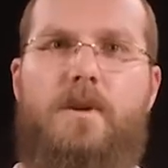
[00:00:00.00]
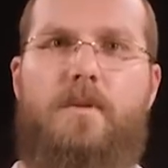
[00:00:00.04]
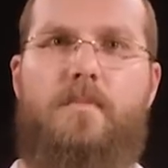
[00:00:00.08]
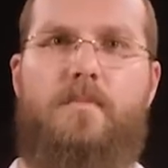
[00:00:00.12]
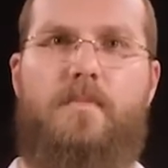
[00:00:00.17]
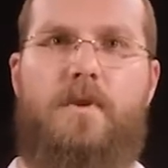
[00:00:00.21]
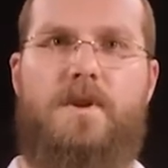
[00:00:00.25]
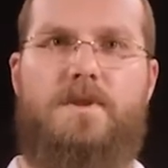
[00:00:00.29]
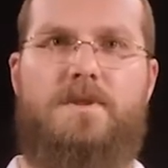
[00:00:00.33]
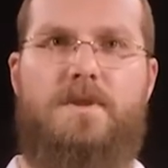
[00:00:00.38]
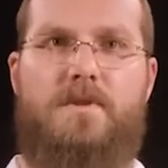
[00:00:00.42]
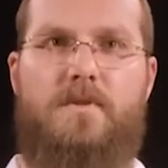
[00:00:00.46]

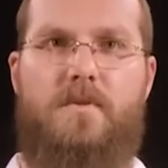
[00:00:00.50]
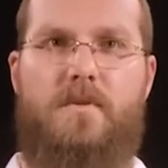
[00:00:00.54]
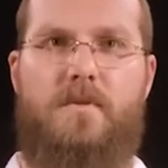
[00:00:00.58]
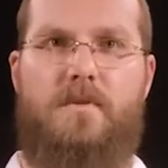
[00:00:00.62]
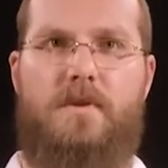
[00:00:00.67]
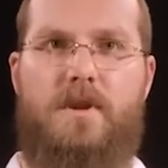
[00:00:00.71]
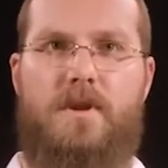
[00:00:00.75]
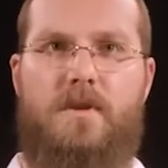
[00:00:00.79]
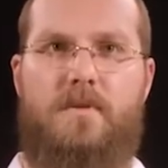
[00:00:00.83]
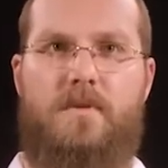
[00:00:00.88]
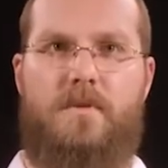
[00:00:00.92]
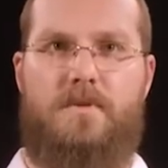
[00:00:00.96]
Press and hold
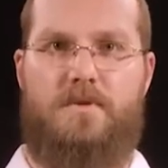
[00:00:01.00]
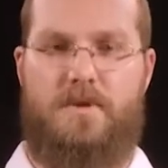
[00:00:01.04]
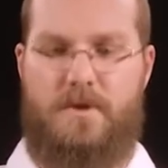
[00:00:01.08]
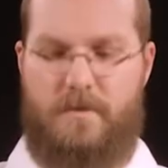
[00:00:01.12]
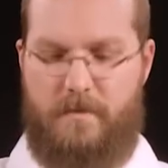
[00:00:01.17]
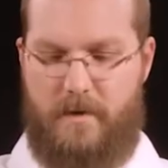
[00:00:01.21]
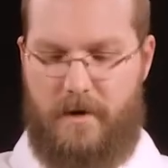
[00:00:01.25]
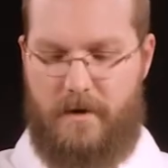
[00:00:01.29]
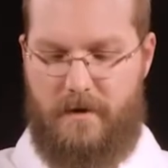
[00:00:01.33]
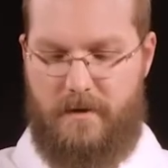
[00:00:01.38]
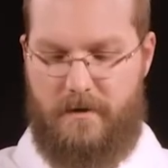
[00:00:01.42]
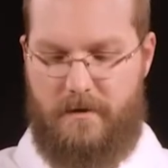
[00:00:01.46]
the origin
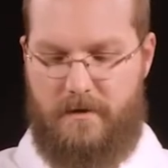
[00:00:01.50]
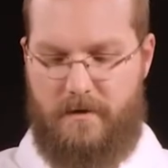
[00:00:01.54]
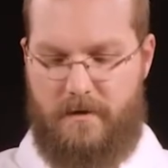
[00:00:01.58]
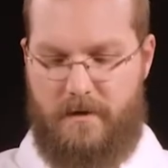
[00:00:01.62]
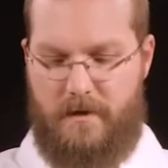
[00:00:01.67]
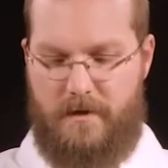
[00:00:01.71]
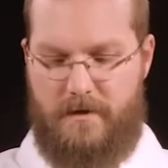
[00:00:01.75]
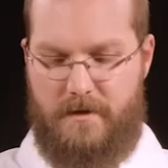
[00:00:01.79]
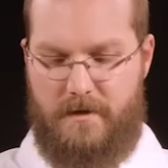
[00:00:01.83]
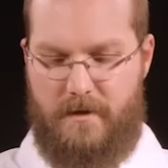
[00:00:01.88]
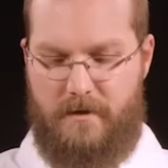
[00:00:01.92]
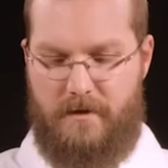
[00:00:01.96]
button
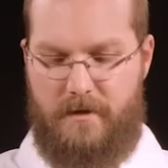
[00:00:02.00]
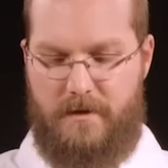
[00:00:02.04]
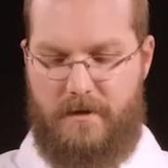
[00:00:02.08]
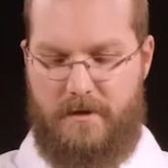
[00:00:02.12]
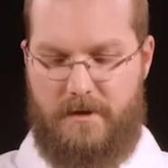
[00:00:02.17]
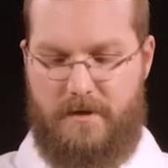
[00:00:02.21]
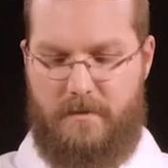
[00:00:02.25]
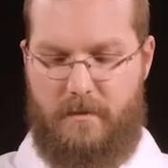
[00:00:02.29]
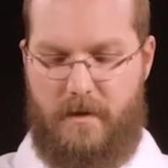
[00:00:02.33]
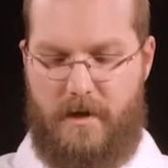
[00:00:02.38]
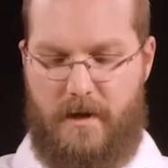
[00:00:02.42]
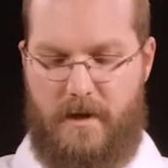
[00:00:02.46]
until the
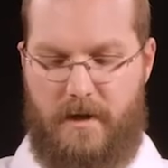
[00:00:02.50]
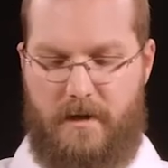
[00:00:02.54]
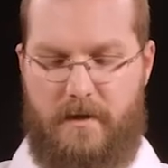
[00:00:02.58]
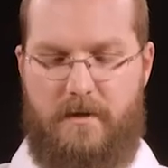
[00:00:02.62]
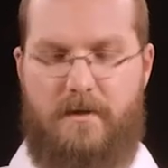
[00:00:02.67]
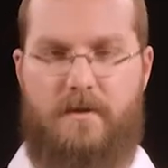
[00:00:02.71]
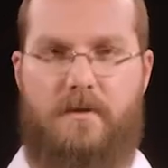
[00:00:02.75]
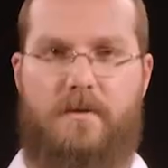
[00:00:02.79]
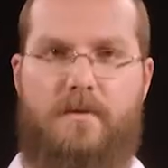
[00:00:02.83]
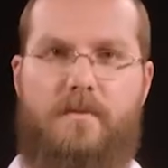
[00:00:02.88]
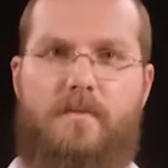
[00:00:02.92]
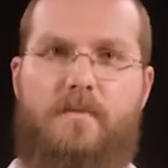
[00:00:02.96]
display
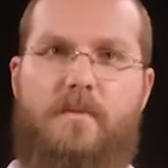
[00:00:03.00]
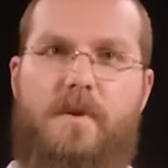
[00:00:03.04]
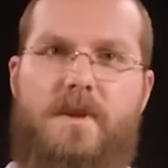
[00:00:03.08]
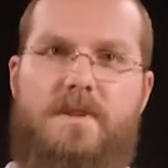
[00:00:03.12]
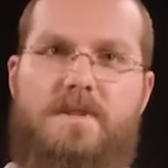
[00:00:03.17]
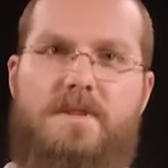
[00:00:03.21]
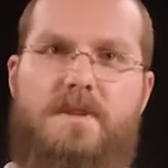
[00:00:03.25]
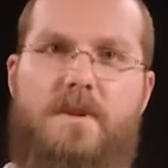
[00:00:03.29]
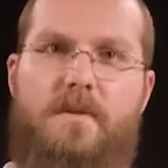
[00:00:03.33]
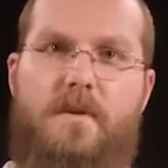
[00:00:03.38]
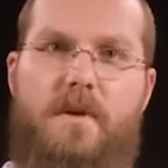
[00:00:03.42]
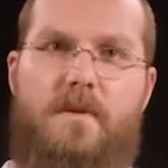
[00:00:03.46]

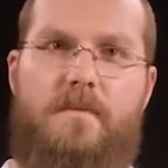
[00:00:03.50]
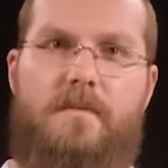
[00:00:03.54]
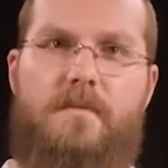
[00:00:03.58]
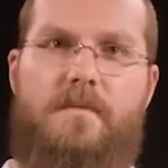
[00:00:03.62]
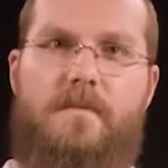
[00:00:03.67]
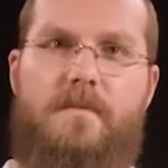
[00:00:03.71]
reads 0.